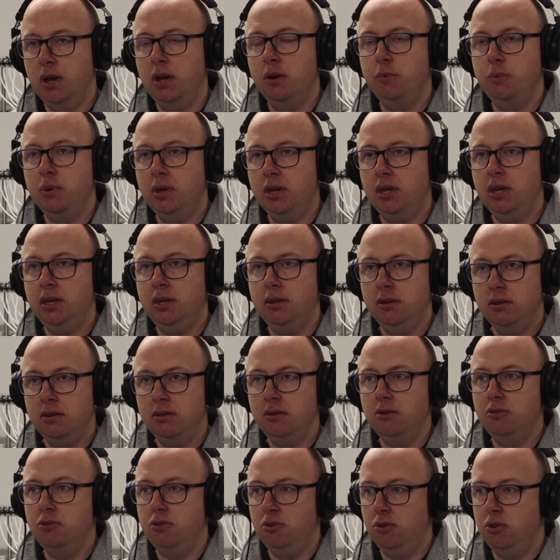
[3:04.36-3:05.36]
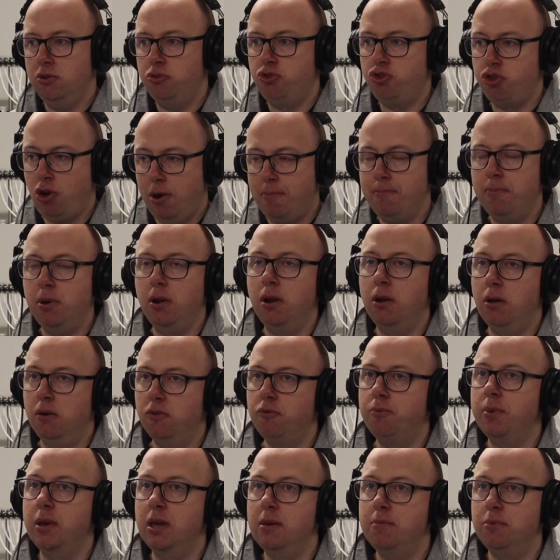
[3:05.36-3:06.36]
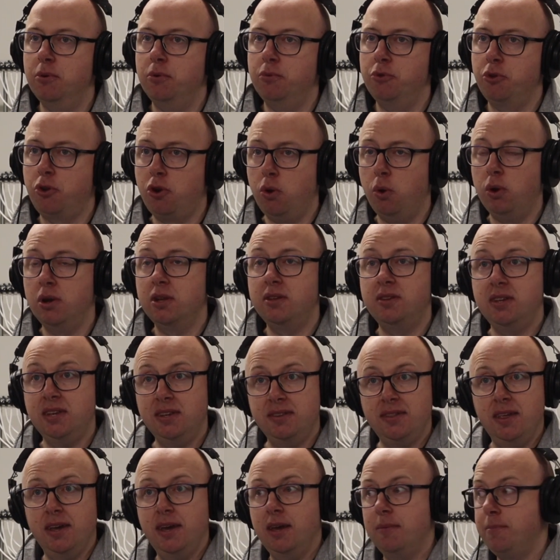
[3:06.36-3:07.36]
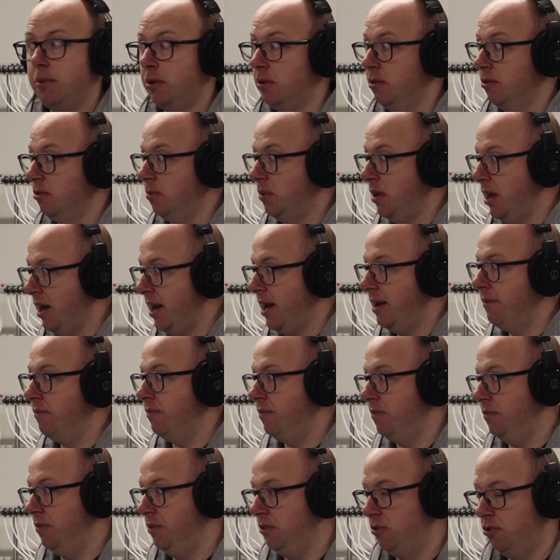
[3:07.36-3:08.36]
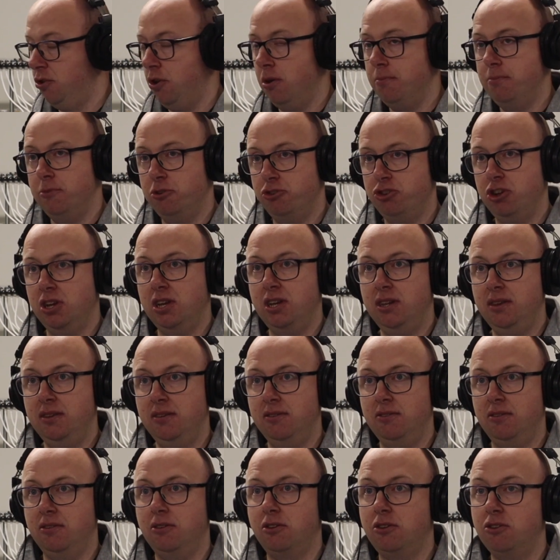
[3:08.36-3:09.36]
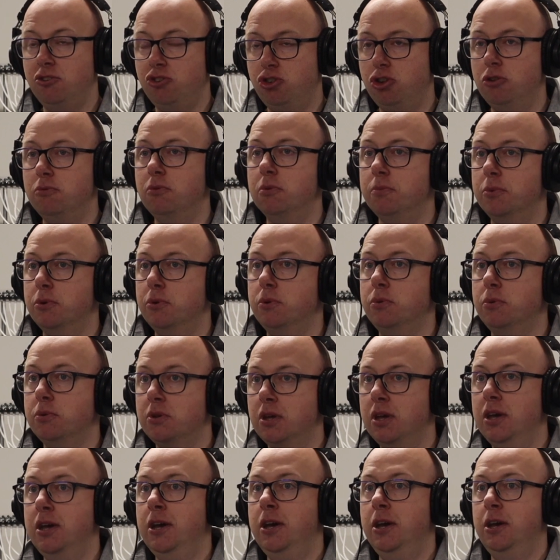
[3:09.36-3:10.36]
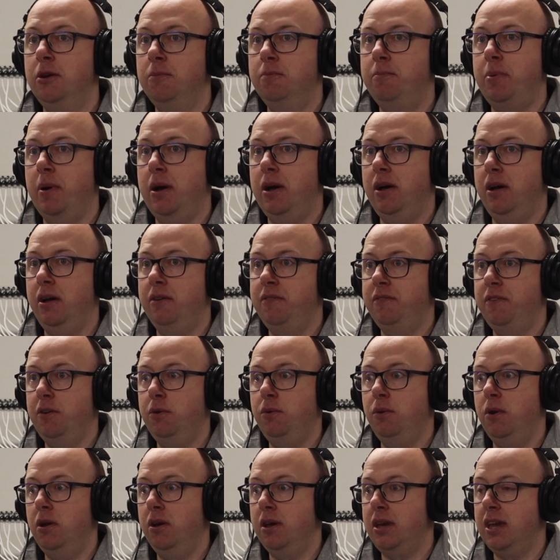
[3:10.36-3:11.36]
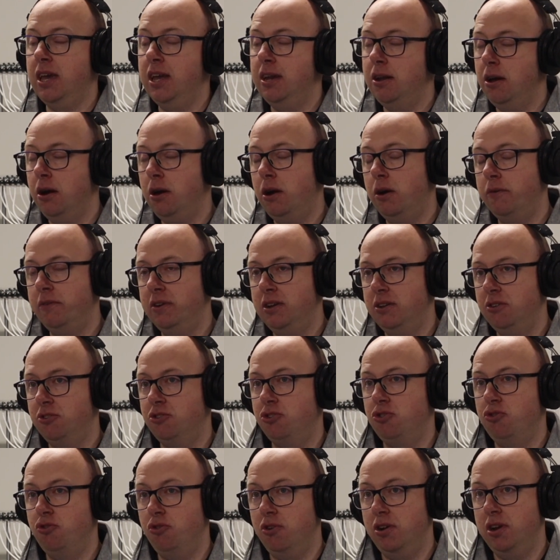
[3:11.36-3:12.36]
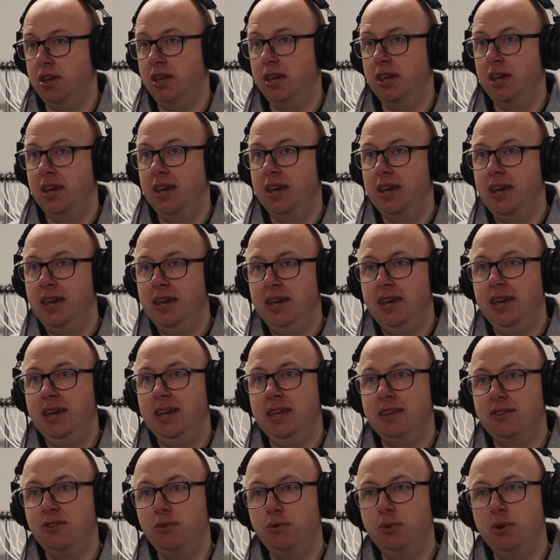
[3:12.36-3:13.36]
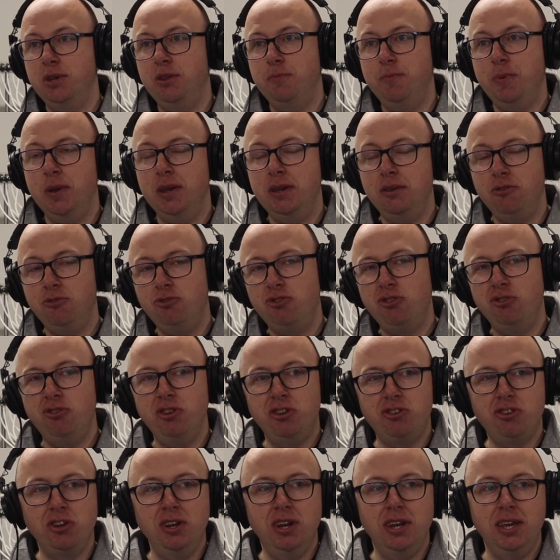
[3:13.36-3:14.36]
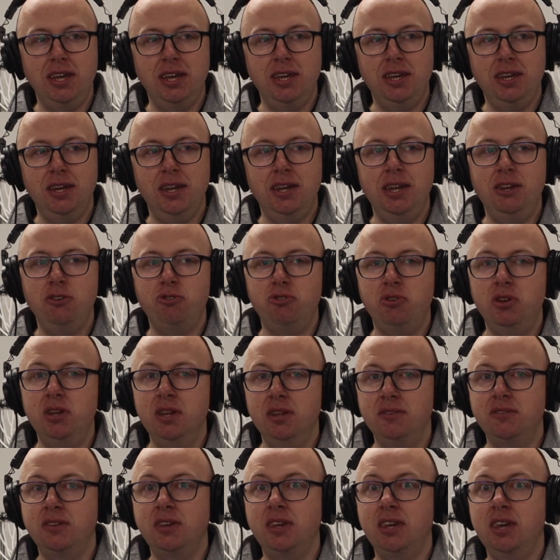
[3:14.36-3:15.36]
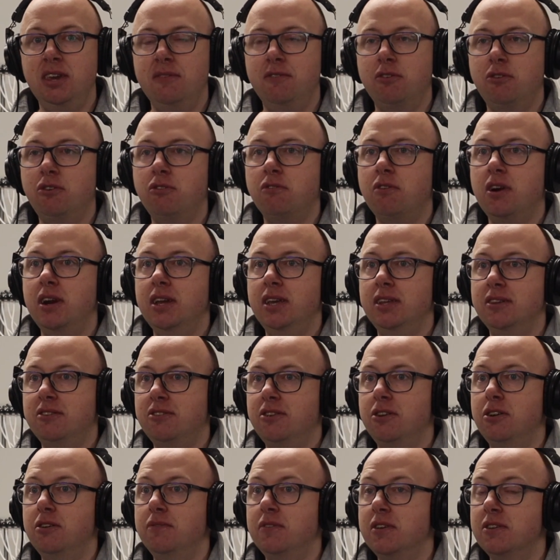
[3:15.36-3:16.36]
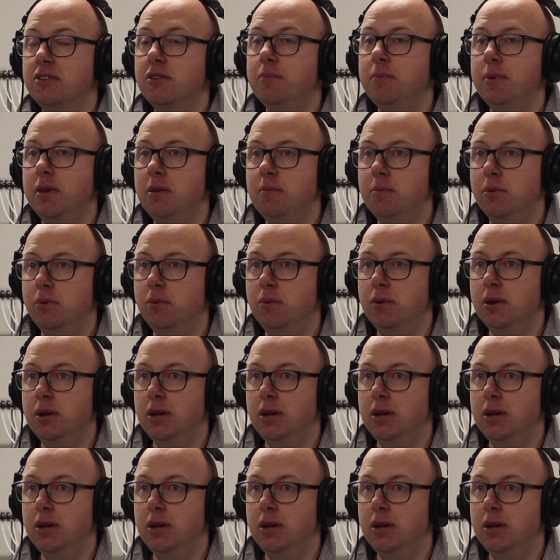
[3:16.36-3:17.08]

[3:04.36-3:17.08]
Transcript: we trump a lot of people. The quality's there because we have the top machines and consumables. But I feel like in our industry, it's always been traditionally an industry doesn't give a great service to people,